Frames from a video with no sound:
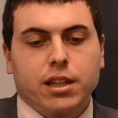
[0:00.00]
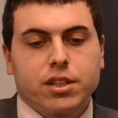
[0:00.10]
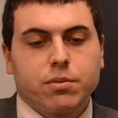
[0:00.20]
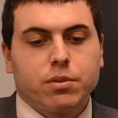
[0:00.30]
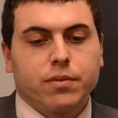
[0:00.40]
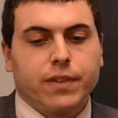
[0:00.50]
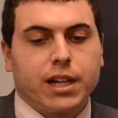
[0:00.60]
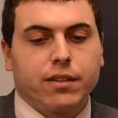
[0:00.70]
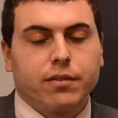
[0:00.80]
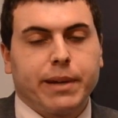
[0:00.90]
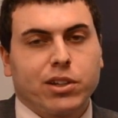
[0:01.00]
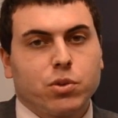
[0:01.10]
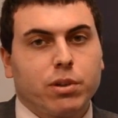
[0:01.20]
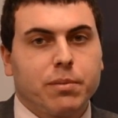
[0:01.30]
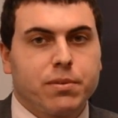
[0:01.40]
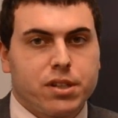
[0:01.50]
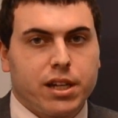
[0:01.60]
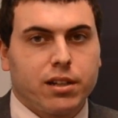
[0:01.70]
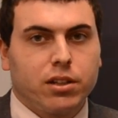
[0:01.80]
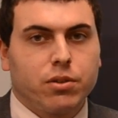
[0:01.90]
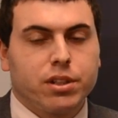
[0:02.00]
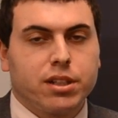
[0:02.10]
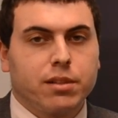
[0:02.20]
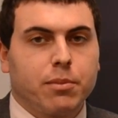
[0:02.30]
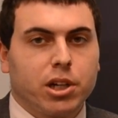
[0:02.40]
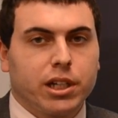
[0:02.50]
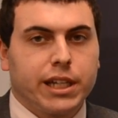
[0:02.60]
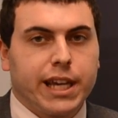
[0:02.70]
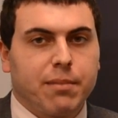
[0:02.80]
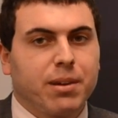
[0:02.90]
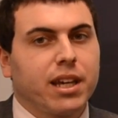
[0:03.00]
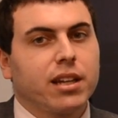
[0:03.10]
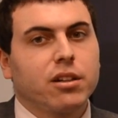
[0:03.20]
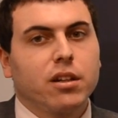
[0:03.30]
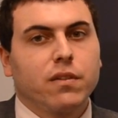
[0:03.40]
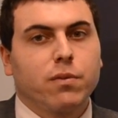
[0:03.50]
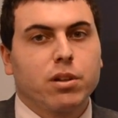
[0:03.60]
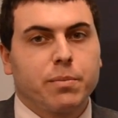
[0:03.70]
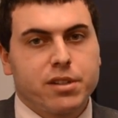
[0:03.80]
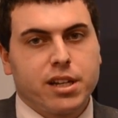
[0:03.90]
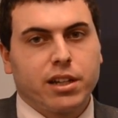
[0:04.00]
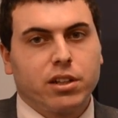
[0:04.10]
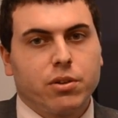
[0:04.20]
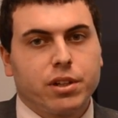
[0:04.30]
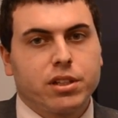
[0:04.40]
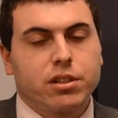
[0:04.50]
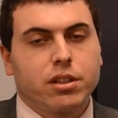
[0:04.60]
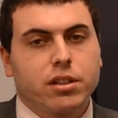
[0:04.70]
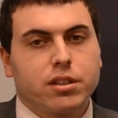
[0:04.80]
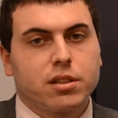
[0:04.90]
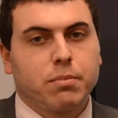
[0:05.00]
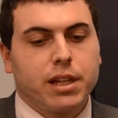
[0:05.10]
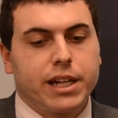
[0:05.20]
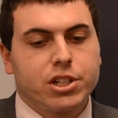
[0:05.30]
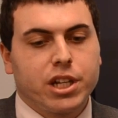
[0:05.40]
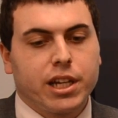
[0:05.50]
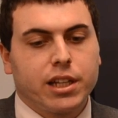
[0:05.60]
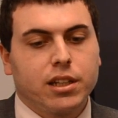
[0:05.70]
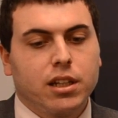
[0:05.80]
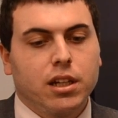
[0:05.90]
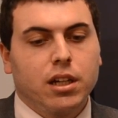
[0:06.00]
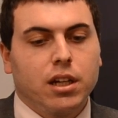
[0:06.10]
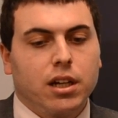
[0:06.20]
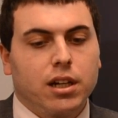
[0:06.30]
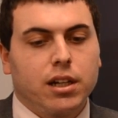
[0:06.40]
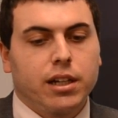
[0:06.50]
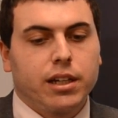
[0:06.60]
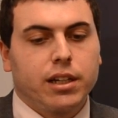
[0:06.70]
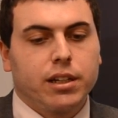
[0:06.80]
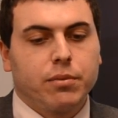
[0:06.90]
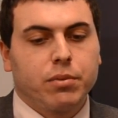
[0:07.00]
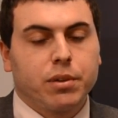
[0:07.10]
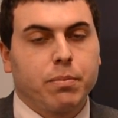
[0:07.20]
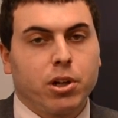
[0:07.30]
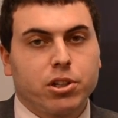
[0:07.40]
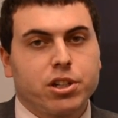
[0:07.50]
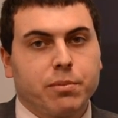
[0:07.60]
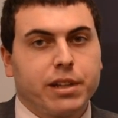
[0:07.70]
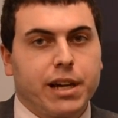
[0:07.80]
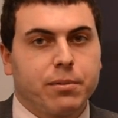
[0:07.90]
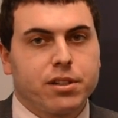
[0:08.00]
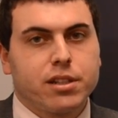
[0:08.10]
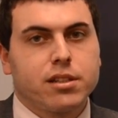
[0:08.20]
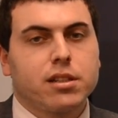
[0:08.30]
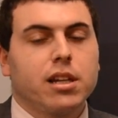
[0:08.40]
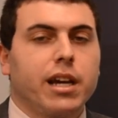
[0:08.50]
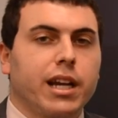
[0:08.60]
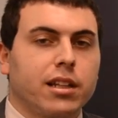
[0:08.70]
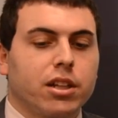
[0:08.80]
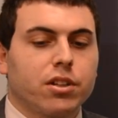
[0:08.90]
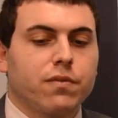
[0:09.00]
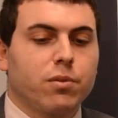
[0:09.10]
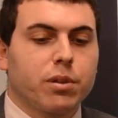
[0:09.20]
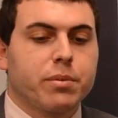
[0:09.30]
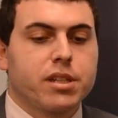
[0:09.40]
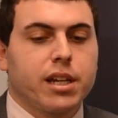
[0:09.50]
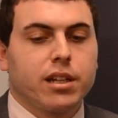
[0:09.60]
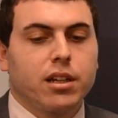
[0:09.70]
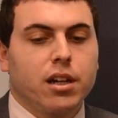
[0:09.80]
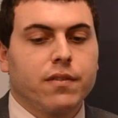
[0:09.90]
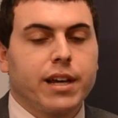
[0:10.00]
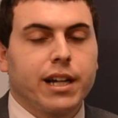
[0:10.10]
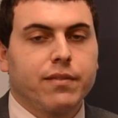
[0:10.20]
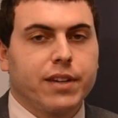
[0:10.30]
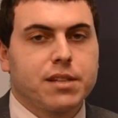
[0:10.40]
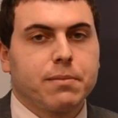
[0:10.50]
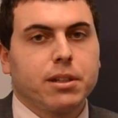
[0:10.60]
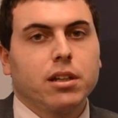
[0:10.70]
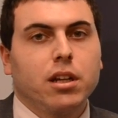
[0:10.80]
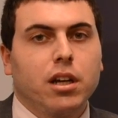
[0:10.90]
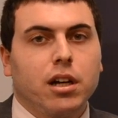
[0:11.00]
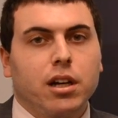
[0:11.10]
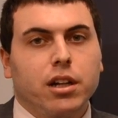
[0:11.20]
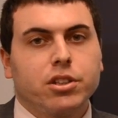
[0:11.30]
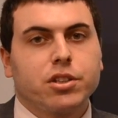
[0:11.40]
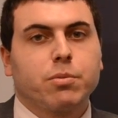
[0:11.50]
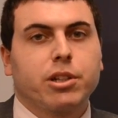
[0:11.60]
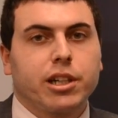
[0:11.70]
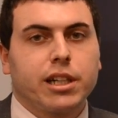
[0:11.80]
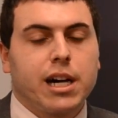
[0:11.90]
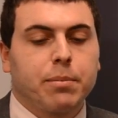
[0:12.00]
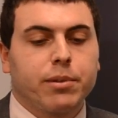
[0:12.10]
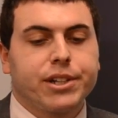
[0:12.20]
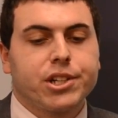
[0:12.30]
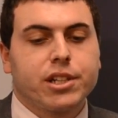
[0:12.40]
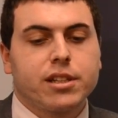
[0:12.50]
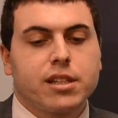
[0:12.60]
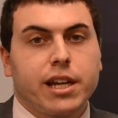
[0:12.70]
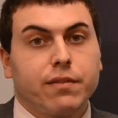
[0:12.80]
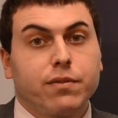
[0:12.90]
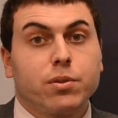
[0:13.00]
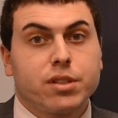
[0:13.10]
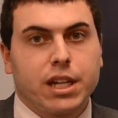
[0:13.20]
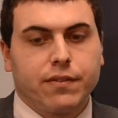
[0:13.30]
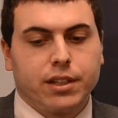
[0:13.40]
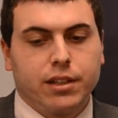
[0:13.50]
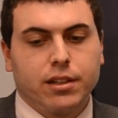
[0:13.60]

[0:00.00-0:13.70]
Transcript: This will involve about 20% going to the marketing campaign, 40% going to the supply chain with partnership with Albertsons, and another 40% of that investment just working on operations and food safety.